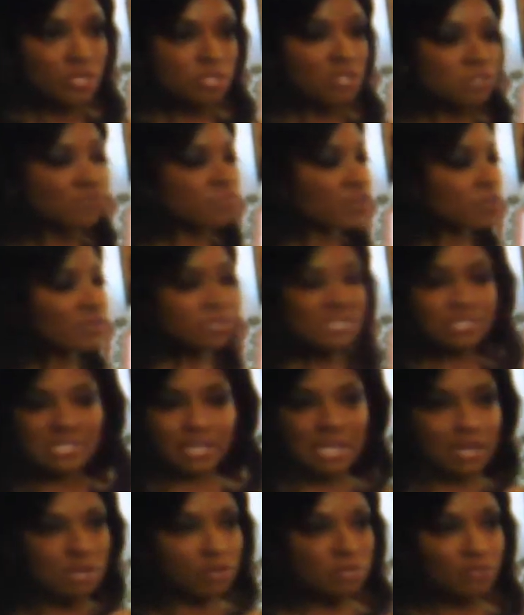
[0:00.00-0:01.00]
It's very
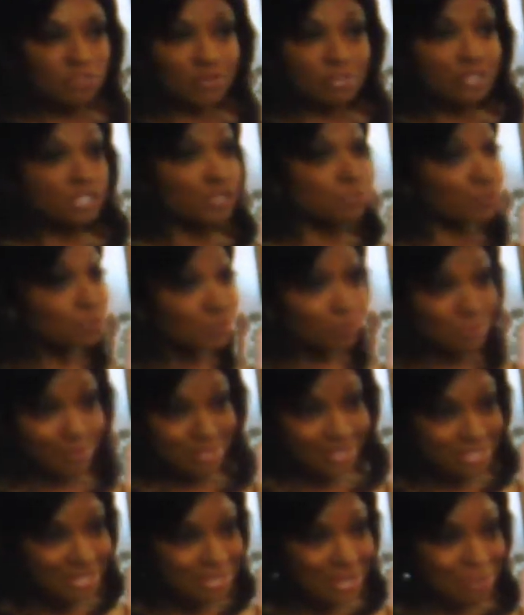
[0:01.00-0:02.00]
sound, very
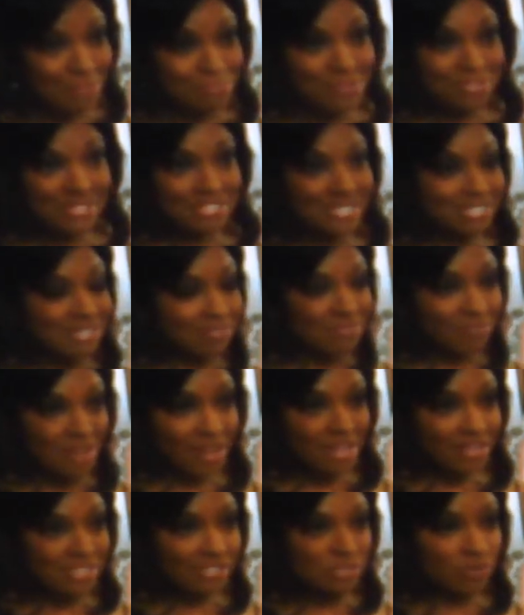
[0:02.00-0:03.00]
shrewd business
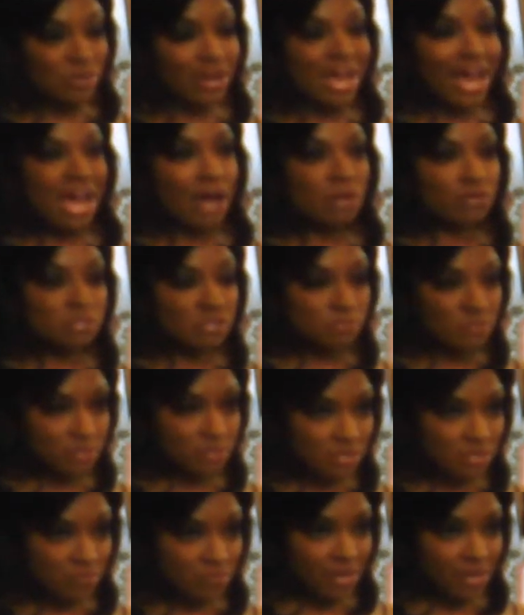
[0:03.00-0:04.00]
advice on how to be
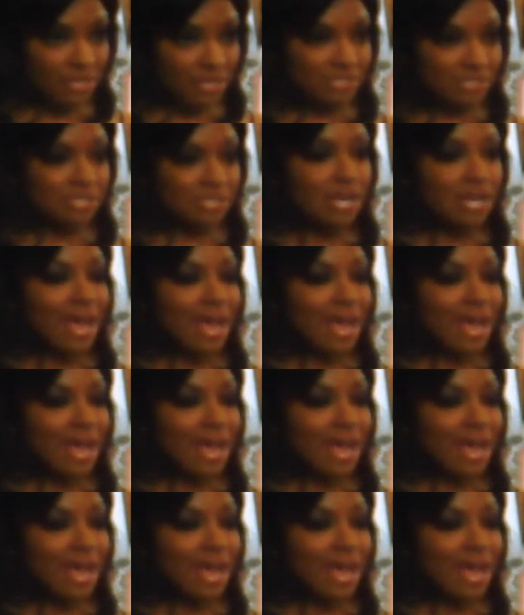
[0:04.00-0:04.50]
the best,